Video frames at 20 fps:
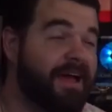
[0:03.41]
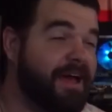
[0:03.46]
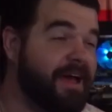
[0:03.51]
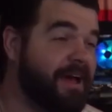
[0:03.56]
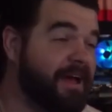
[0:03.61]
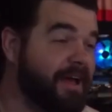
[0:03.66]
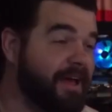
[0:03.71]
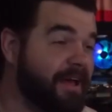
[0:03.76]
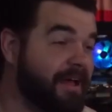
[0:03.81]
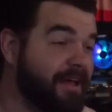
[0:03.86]

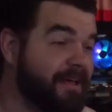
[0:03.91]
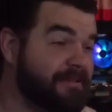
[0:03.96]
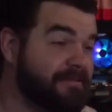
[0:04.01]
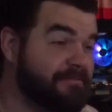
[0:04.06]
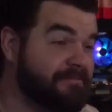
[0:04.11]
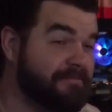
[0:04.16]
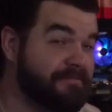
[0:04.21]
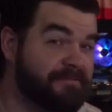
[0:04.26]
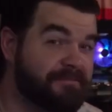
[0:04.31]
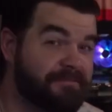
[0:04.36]
Uh,
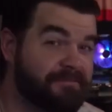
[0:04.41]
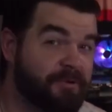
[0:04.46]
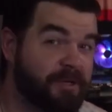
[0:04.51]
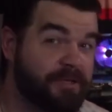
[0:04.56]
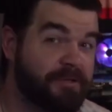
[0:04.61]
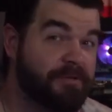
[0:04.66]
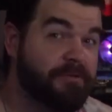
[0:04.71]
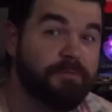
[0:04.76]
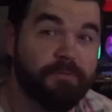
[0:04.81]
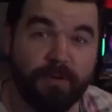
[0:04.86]

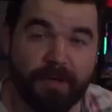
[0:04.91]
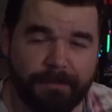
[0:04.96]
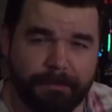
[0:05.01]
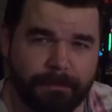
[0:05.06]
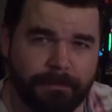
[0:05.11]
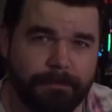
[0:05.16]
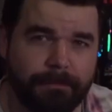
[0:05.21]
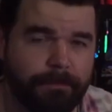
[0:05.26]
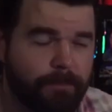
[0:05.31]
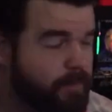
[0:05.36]
what?
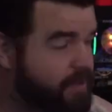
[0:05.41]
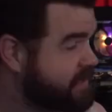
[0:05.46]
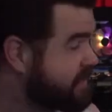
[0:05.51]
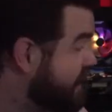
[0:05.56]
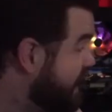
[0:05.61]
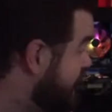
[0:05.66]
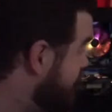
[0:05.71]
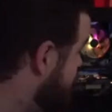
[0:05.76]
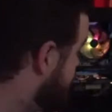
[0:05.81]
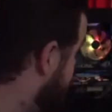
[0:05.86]
What is
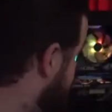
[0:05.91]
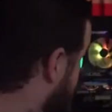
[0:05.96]
that?